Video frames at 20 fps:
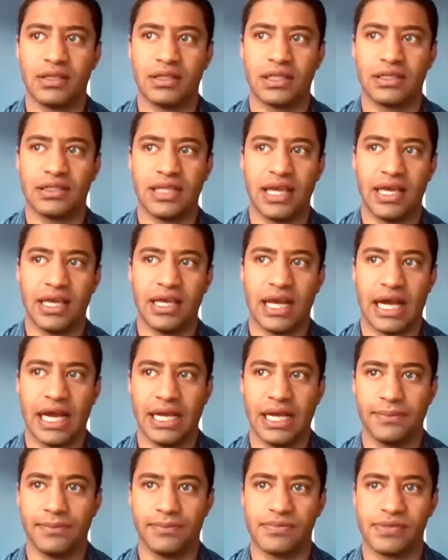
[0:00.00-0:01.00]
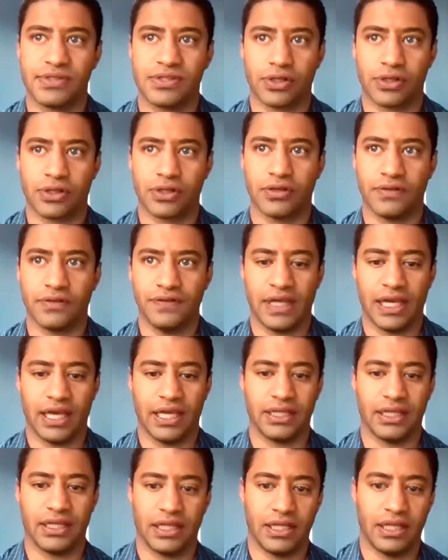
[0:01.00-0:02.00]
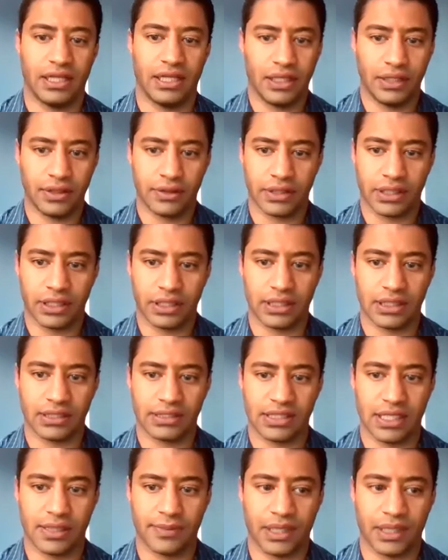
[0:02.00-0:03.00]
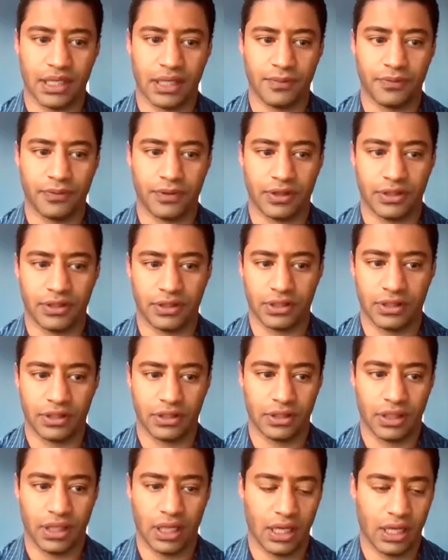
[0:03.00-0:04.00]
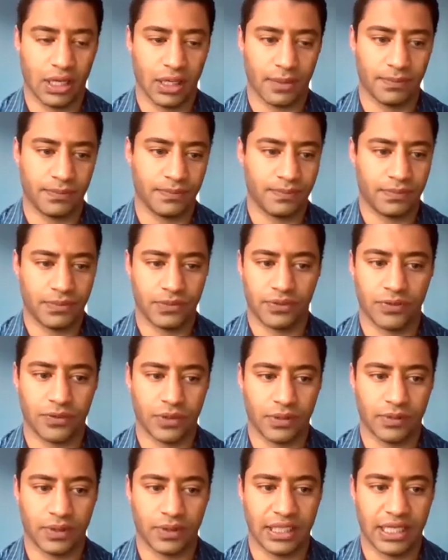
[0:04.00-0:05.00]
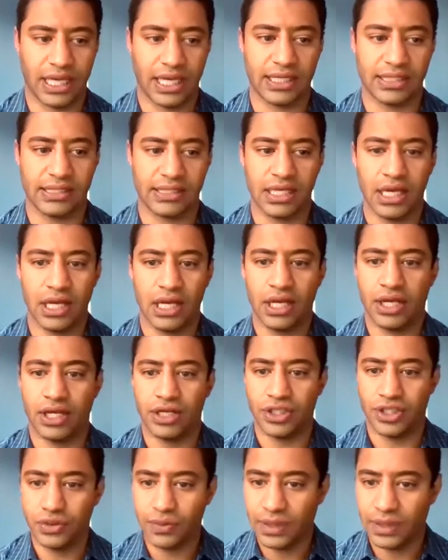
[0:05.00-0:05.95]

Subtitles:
the day I'm served and the hearing that's coming up within 21 days, do